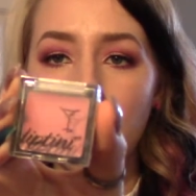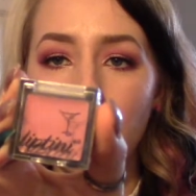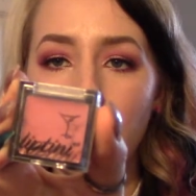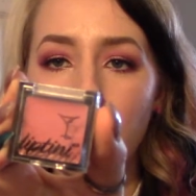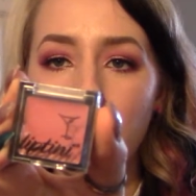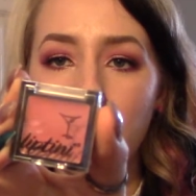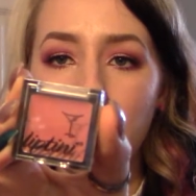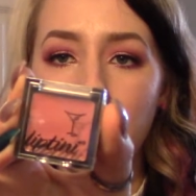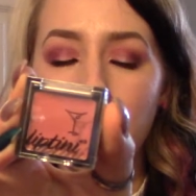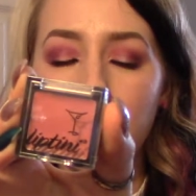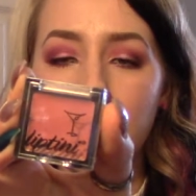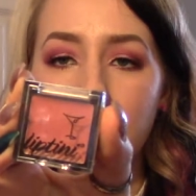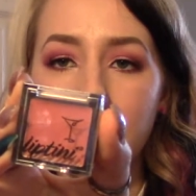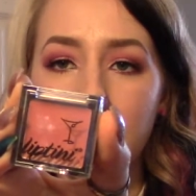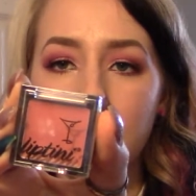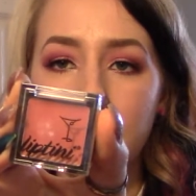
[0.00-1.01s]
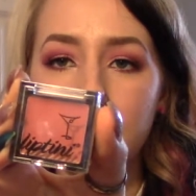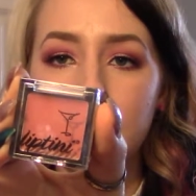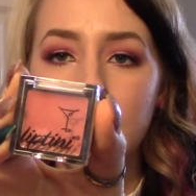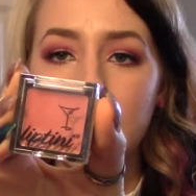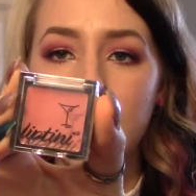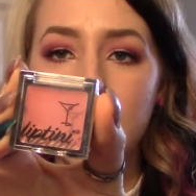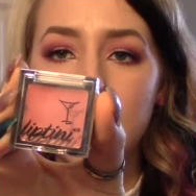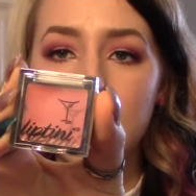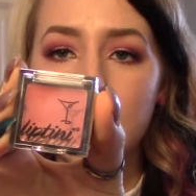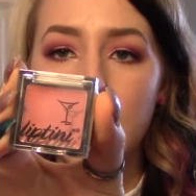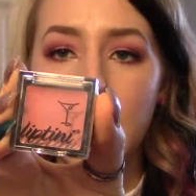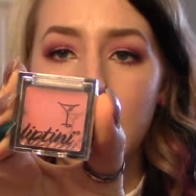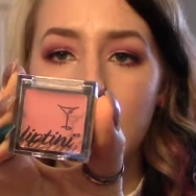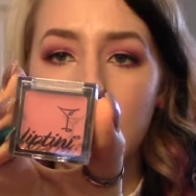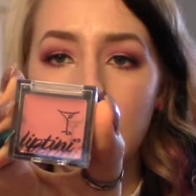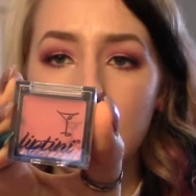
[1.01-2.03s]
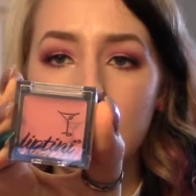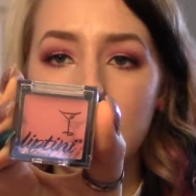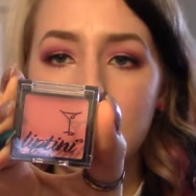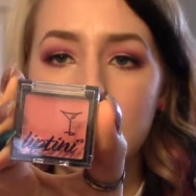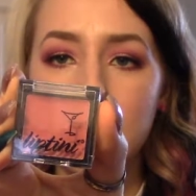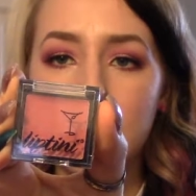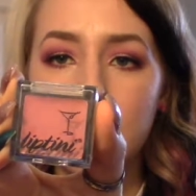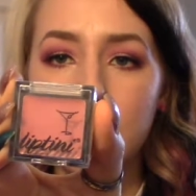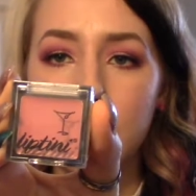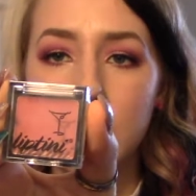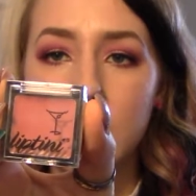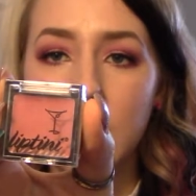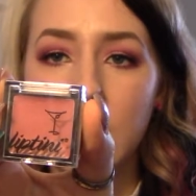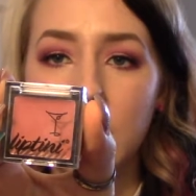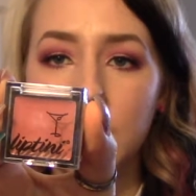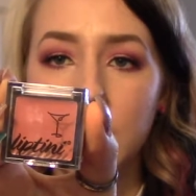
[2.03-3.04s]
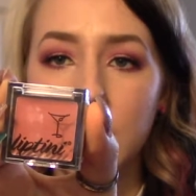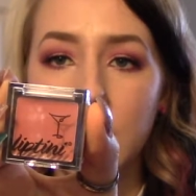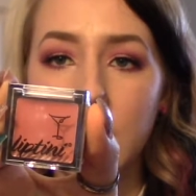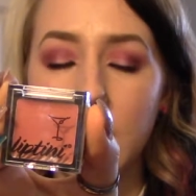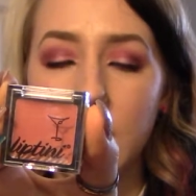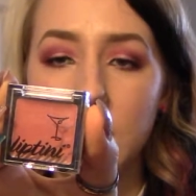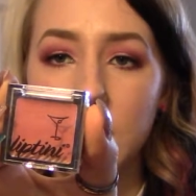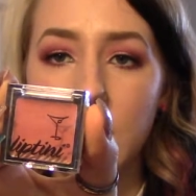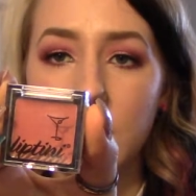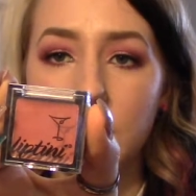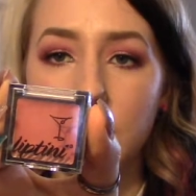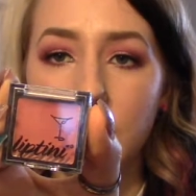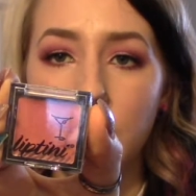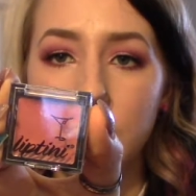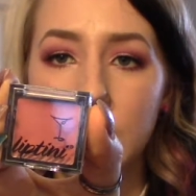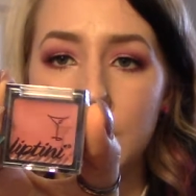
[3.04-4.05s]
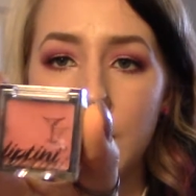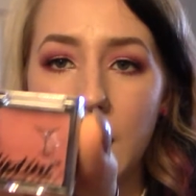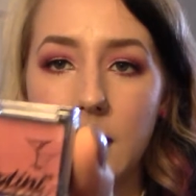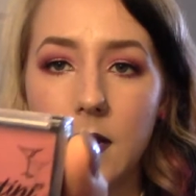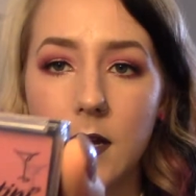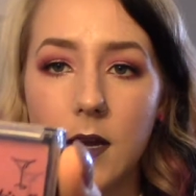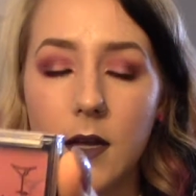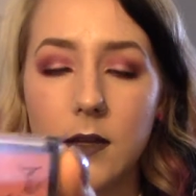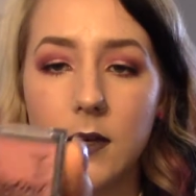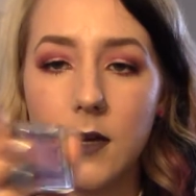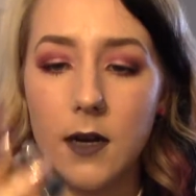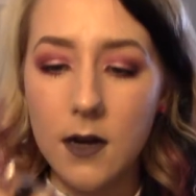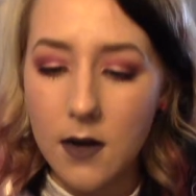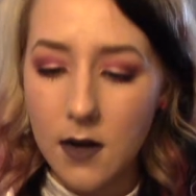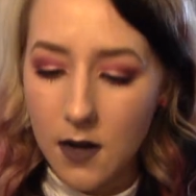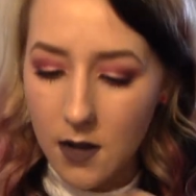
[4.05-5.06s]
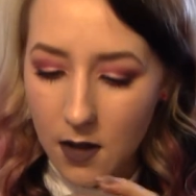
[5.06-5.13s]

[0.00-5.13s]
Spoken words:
Whoa, yeah, there we go. There's the pink. So it's like a really nice kind of rosy pink color.